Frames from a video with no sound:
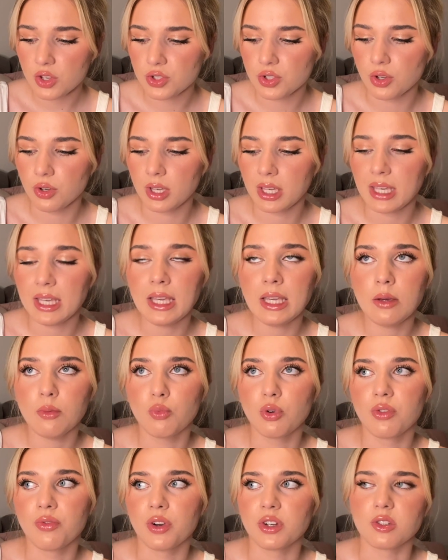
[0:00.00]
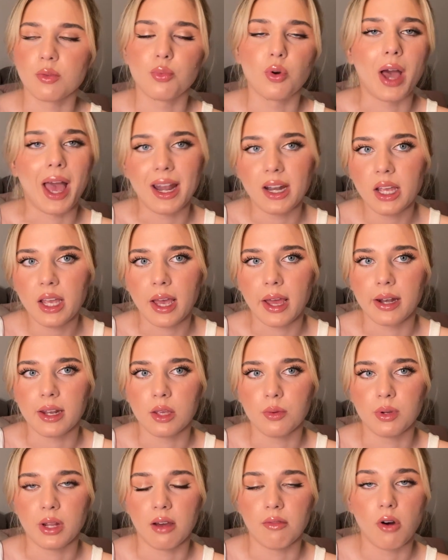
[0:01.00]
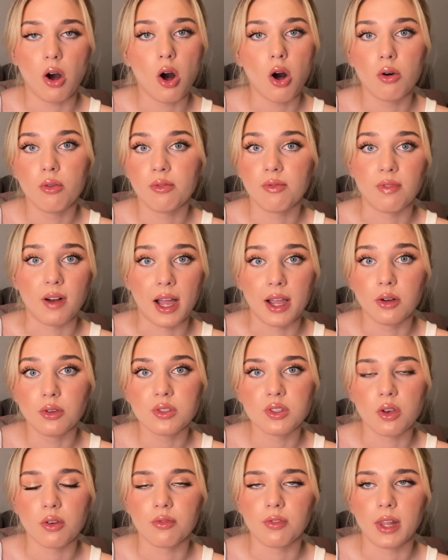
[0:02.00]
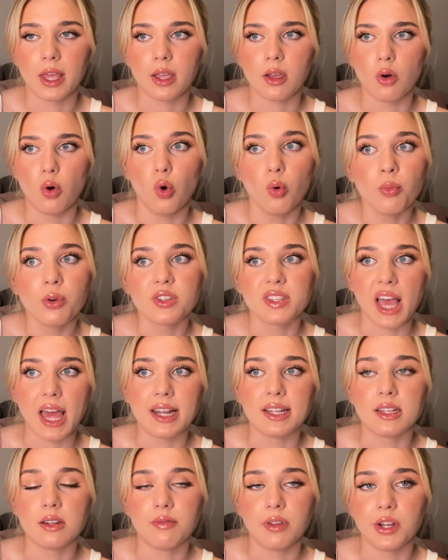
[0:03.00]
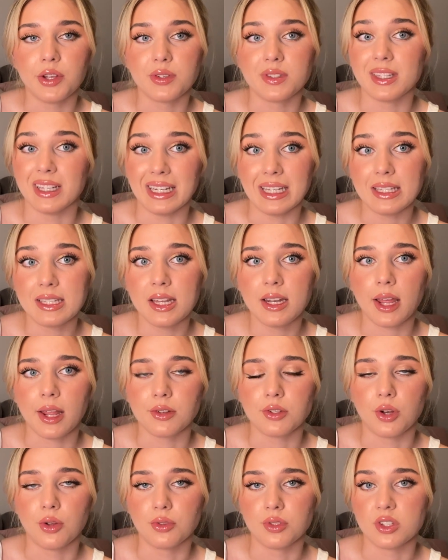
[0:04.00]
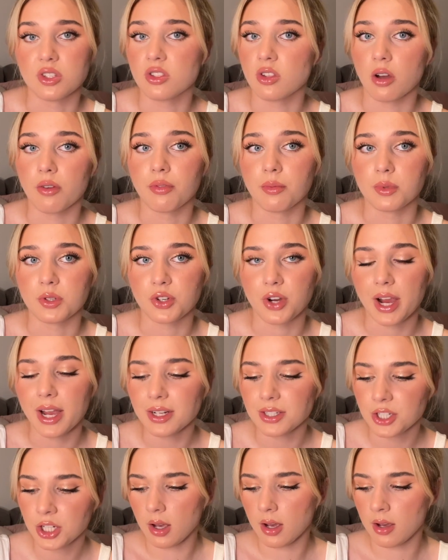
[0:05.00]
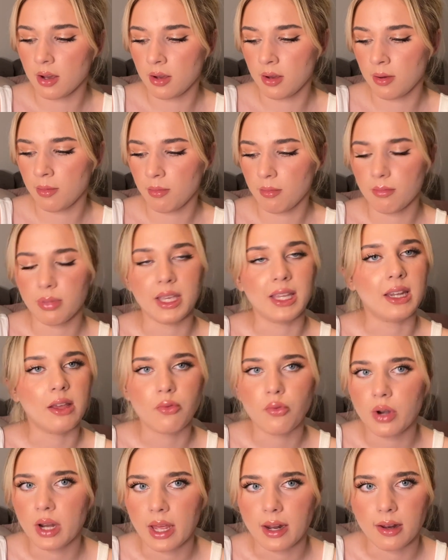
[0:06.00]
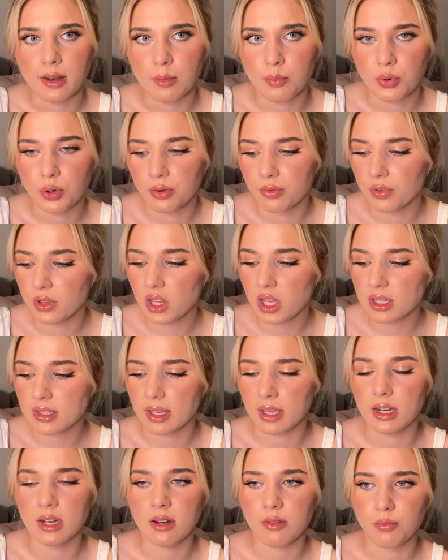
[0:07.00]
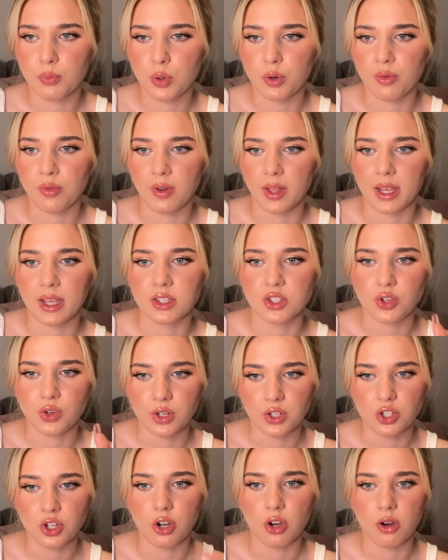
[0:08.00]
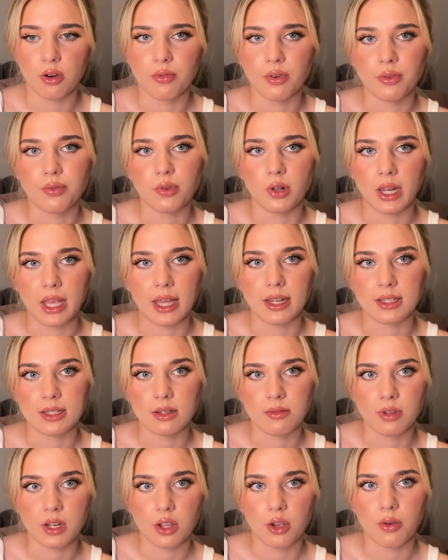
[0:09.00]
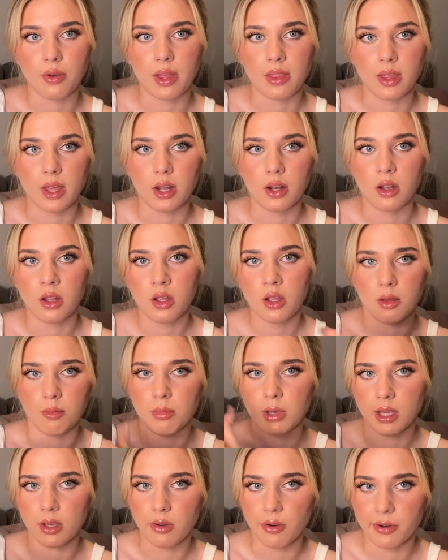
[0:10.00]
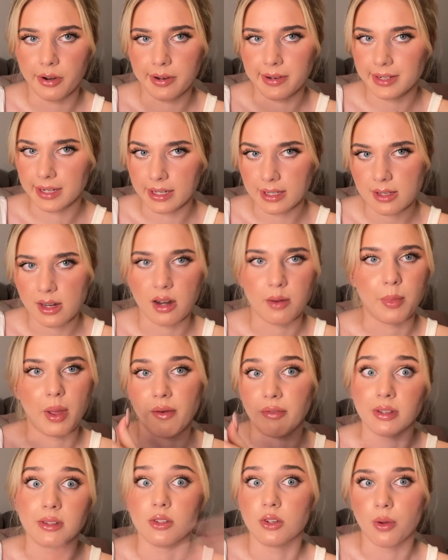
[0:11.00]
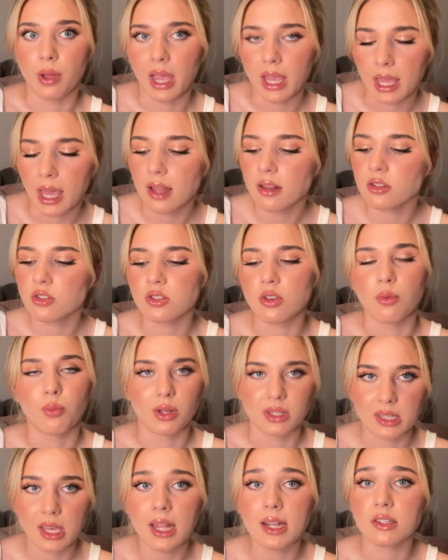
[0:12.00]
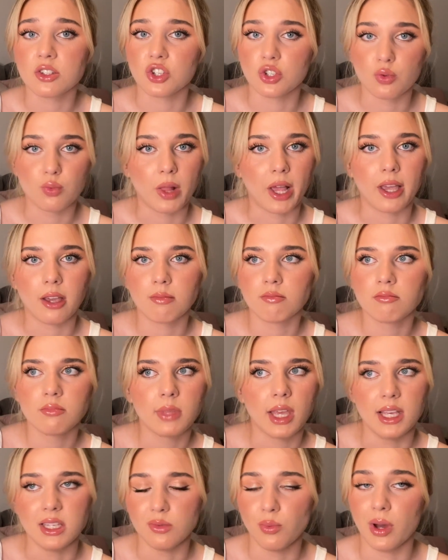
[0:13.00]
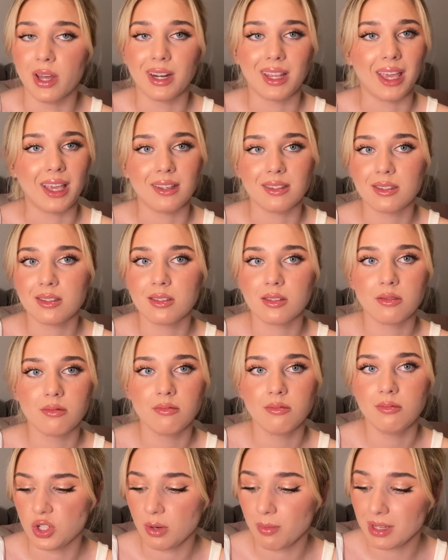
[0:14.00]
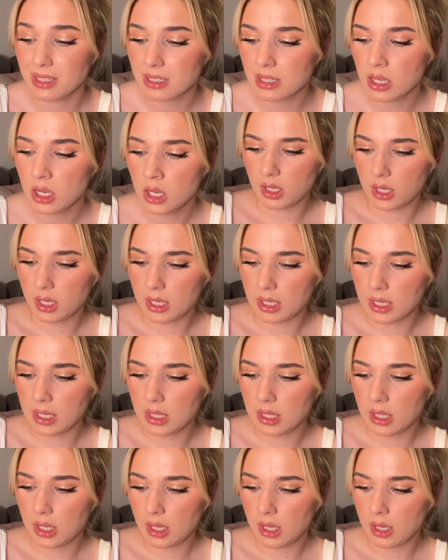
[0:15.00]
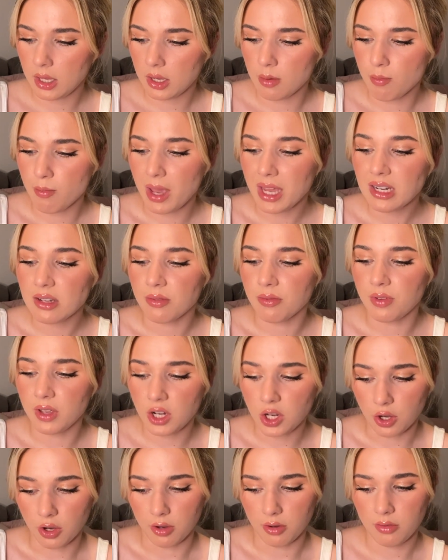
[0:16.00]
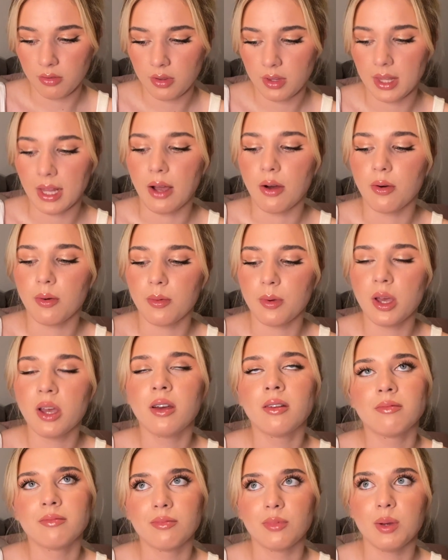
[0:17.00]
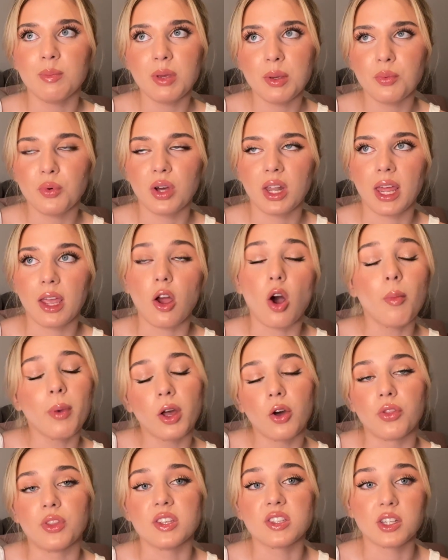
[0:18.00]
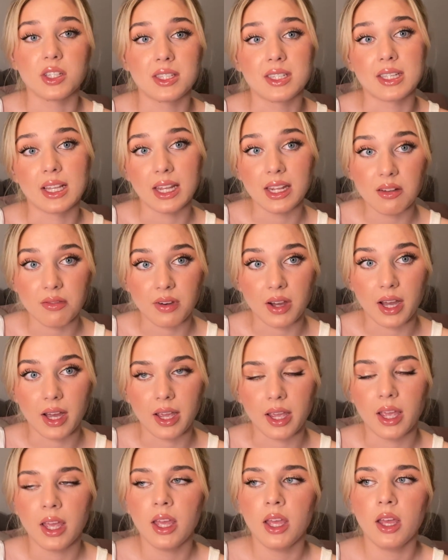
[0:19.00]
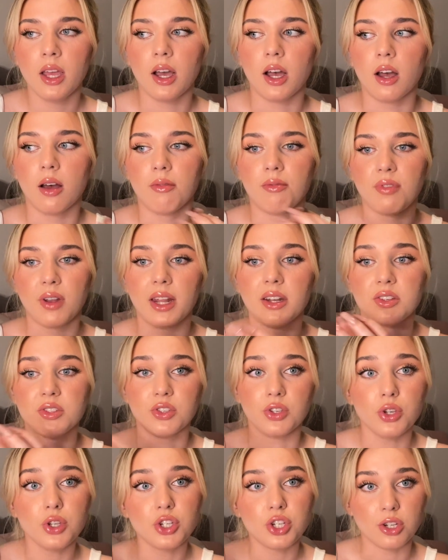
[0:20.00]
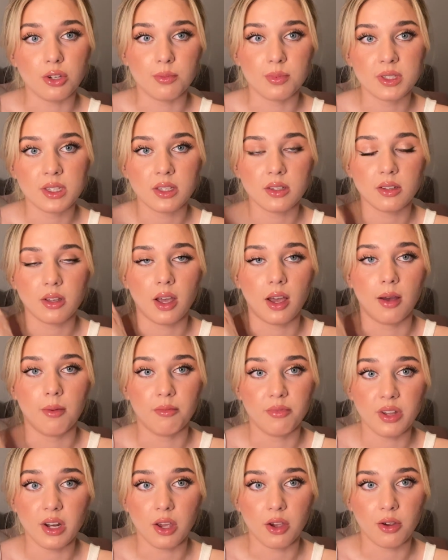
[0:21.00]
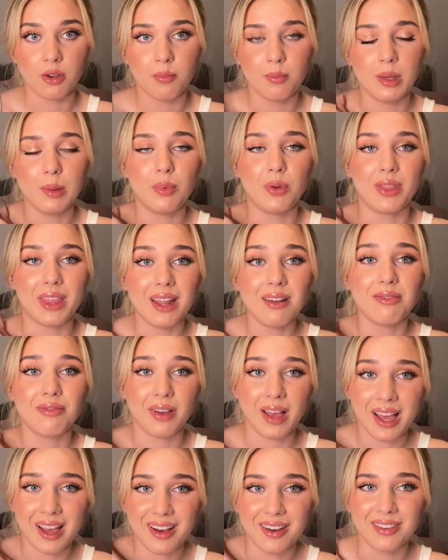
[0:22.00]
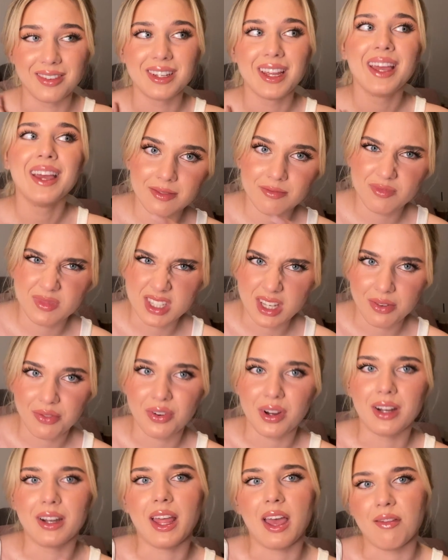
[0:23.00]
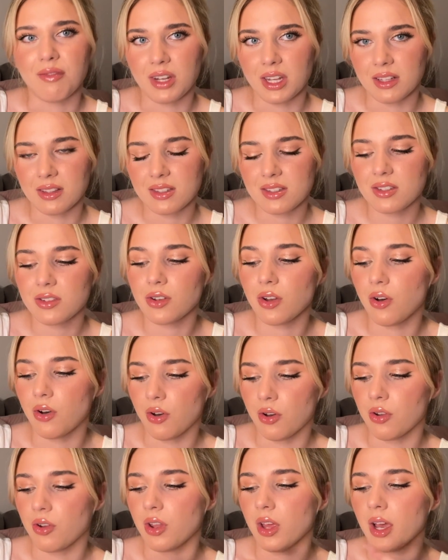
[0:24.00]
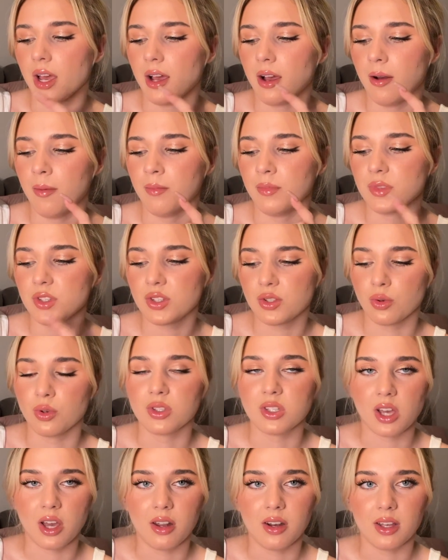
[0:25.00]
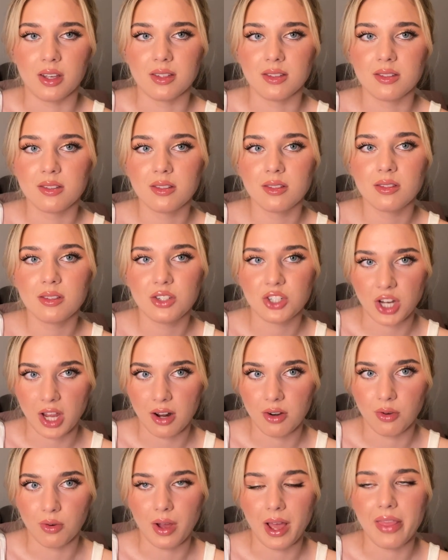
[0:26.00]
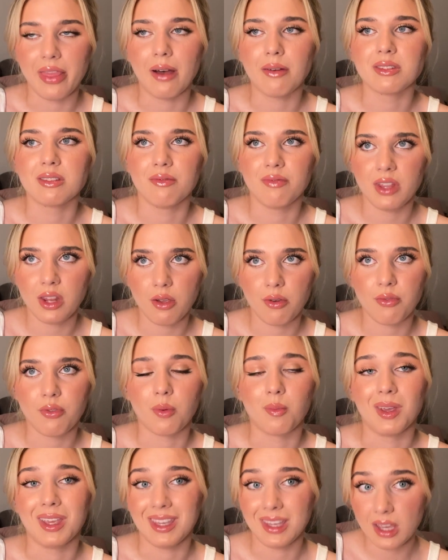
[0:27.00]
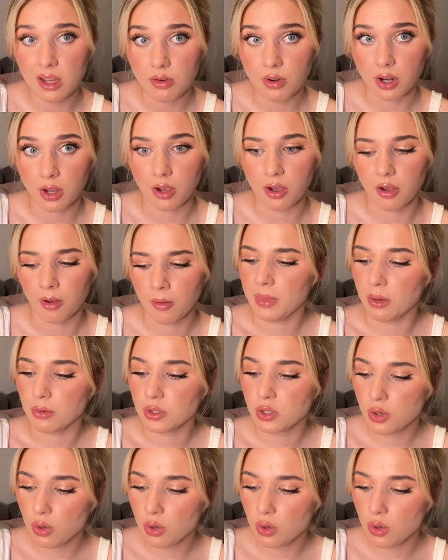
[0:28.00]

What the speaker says: So he would, for example, edit and he would have whole files of, like, almost edited videos deleted and told to start from scratch. But he never really had any proof for this. Like, he didn't have proof of, like, a screenshot of a fully edited video and then it being gone and deleted and having to do it again. So once again, it's just, like, his word against Jimmy's. He made a video. Now, when people are like, oh my god, this could solidify Flido's YouTube's video, people then found different evidence on Saul Turner's channel, and that was a video from a year ago that was